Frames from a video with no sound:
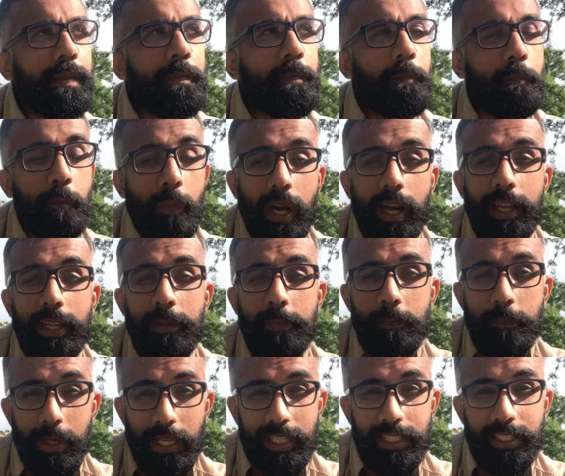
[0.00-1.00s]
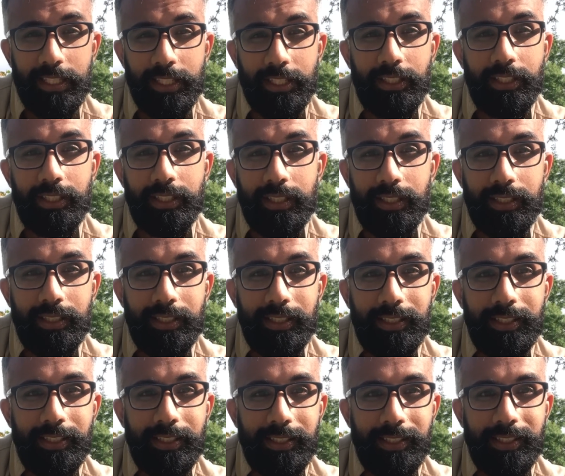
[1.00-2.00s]
mind-bending
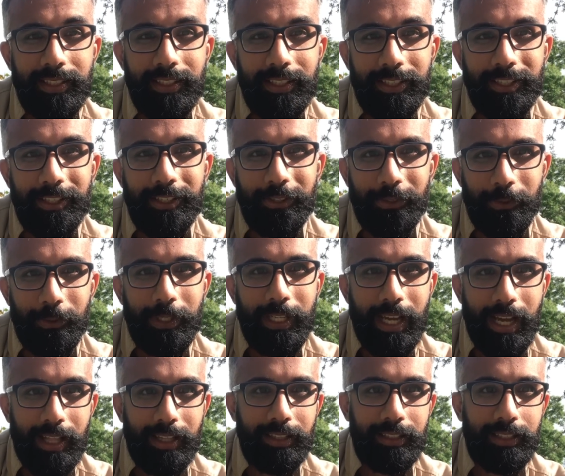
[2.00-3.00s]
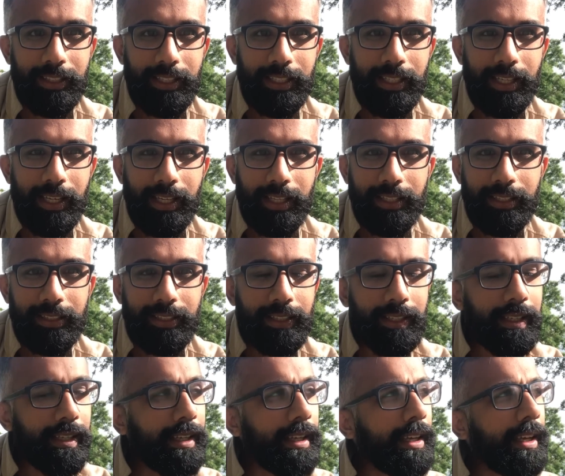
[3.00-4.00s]
reality, and
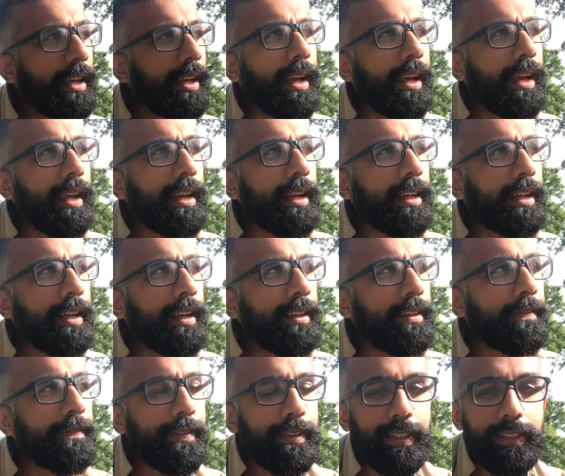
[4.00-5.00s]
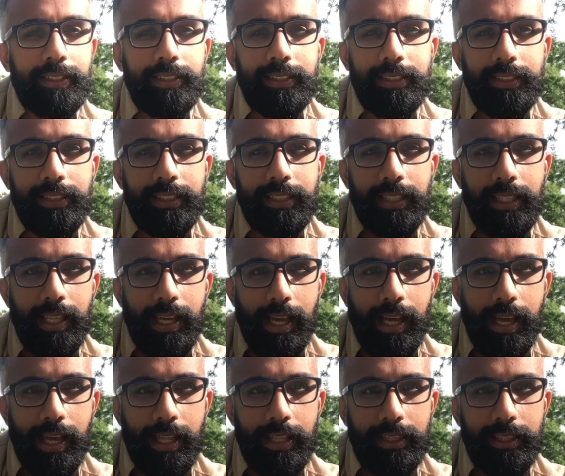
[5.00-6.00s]
I kind of felt
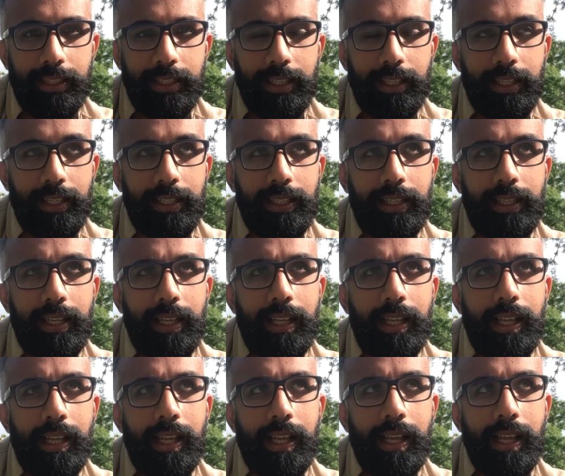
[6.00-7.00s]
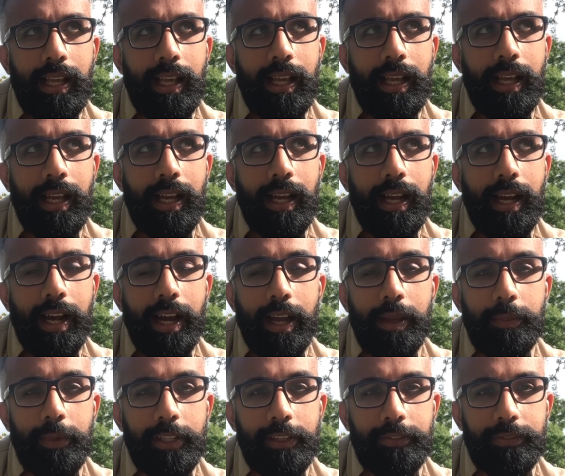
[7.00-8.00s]
glad that I
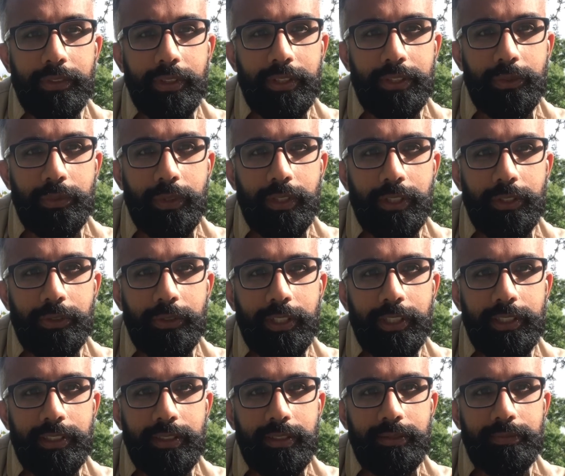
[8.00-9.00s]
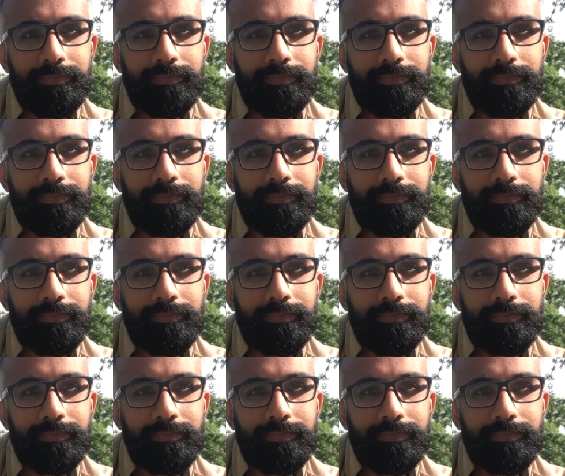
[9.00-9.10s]
made friends with the trees.